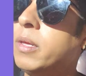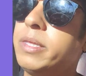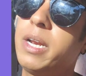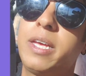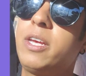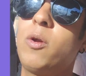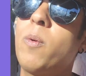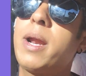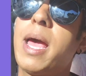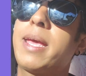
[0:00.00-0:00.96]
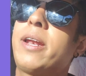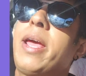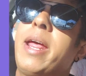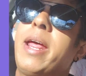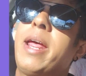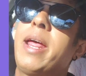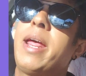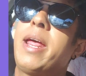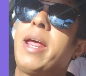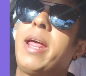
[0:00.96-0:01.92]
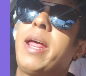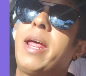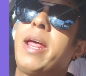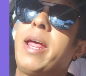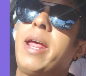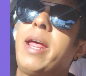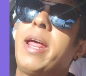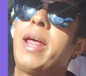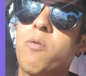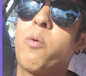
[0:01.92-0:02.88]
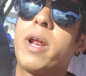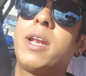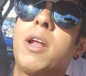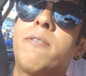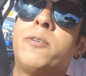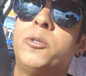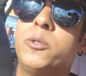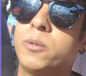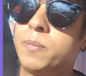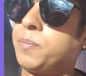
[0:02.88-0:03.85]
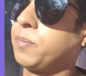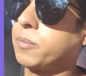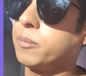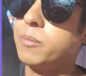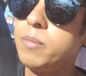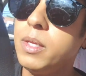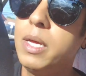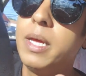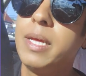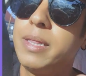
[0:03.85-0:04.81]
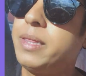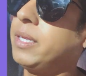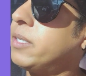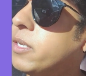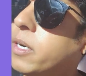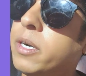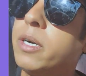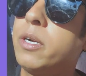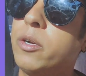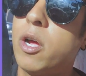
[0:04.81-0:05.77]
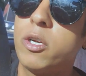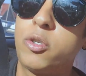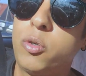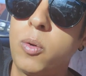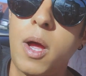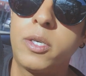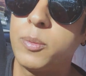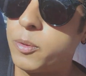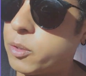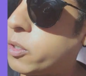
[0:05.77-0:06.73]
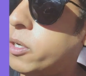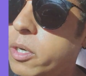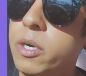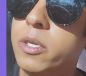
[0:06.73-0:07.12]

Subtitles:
They're like, you know what? I can handle my own customer of what I love to do. These are not true entrepreneur.